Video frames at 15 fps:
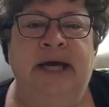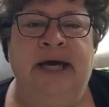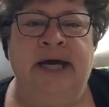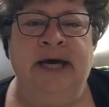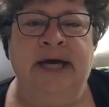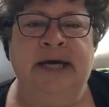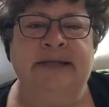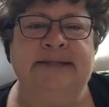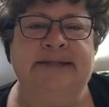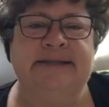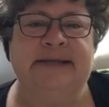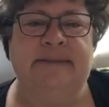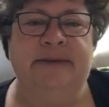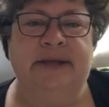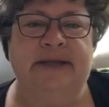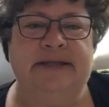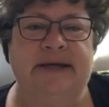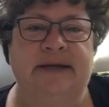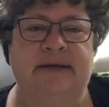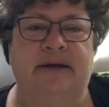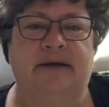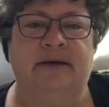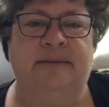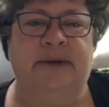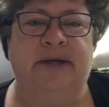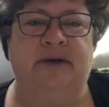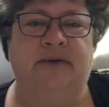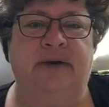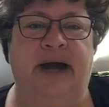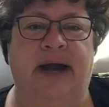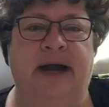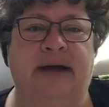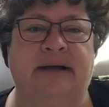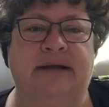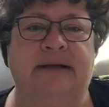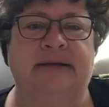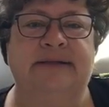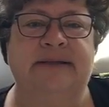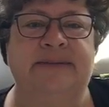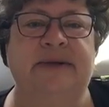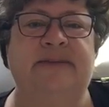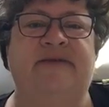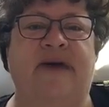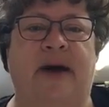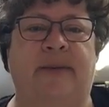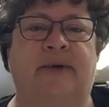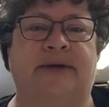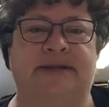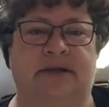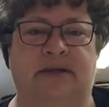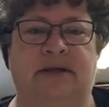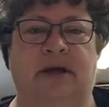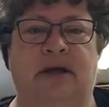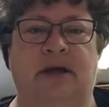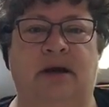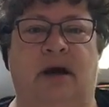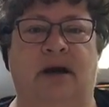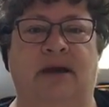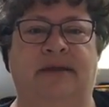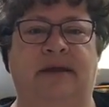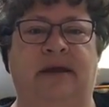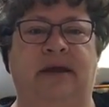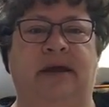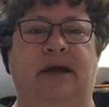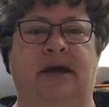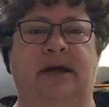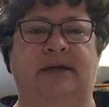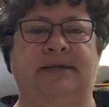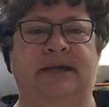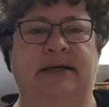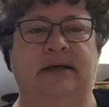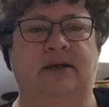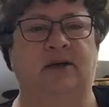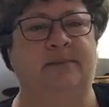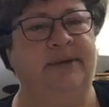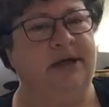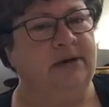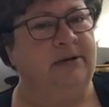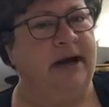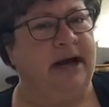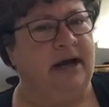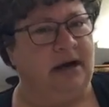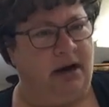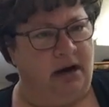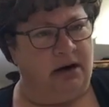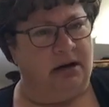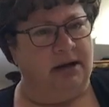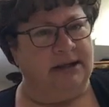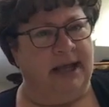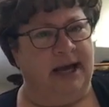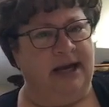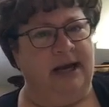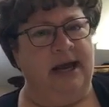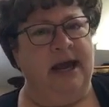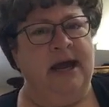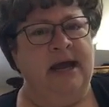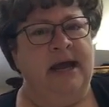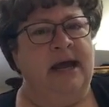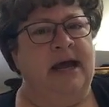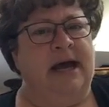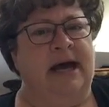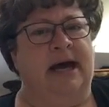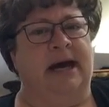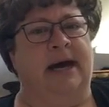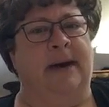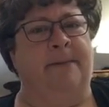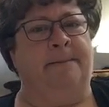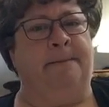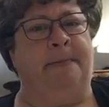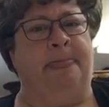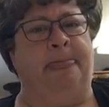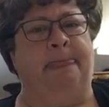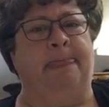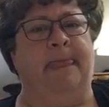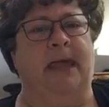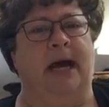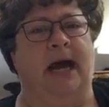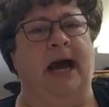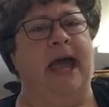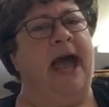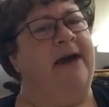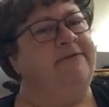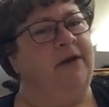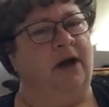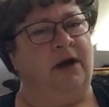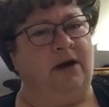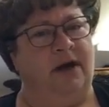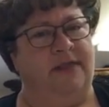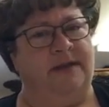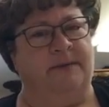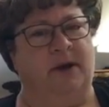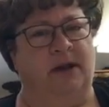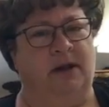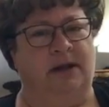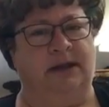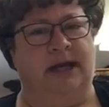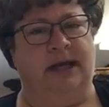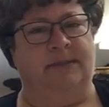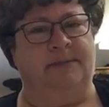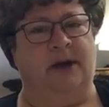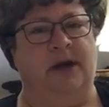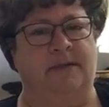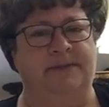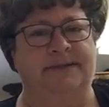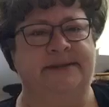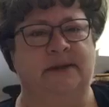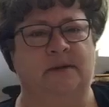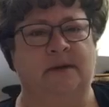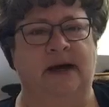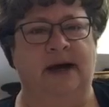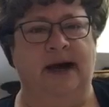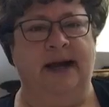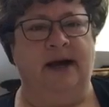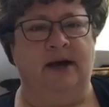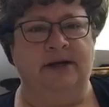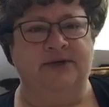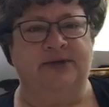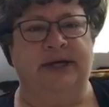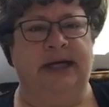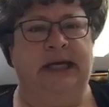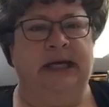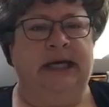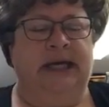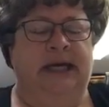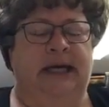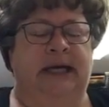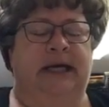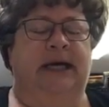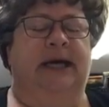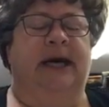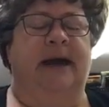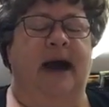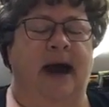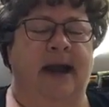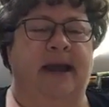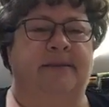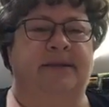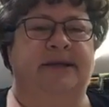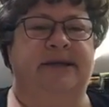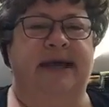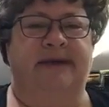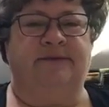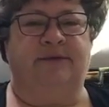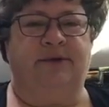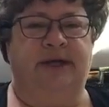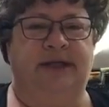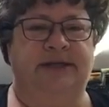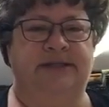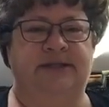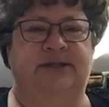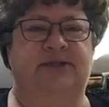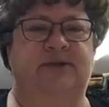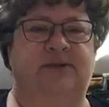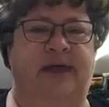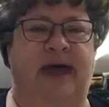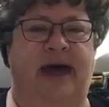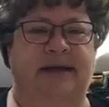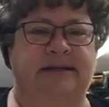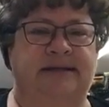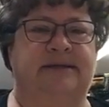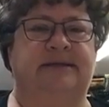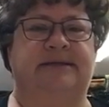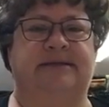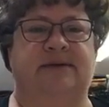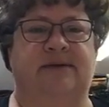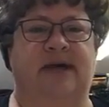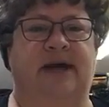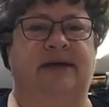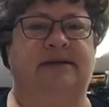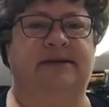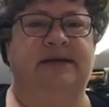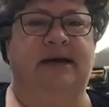Some of the $10 meter rack, some of the fabrics on the $10 meter rack are online. I have not got them all online, Barb. So hi, Audrey. I am endeavoring to do that so that